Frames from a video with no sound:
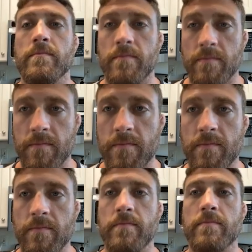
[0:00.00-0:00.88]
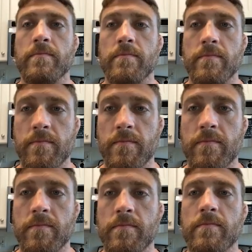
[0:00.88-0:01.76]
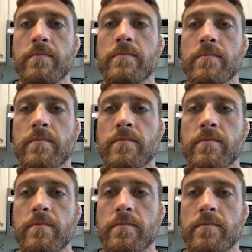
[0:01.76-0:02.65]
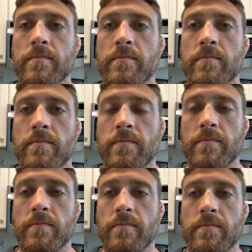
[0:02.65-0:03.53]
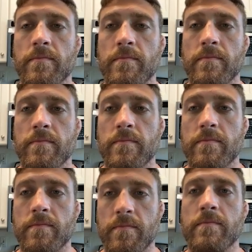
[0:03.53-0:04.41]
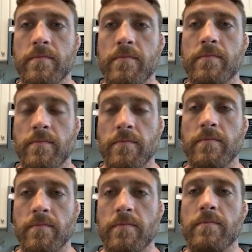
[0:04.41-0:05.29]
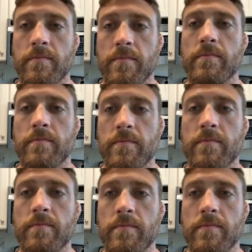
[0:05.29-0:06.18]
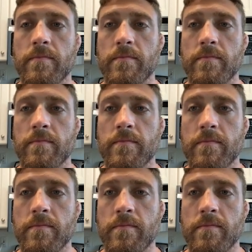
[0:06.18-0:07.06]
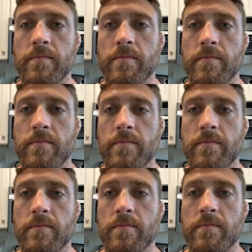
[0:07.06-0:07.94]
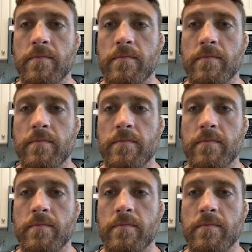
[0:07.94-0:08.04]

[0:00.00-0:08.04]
This person isn't speaking.